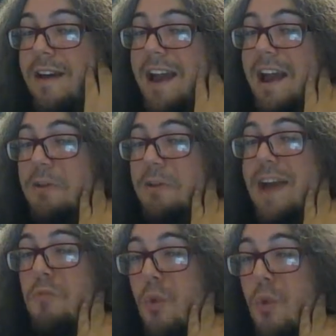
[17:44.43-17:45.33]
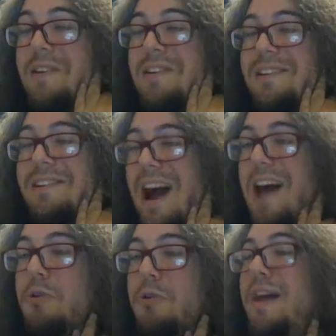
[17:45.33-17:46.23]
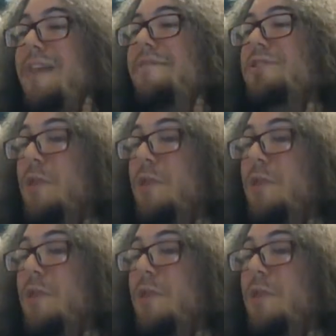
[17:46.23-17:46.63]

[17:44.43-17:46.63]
and I only had $1 left.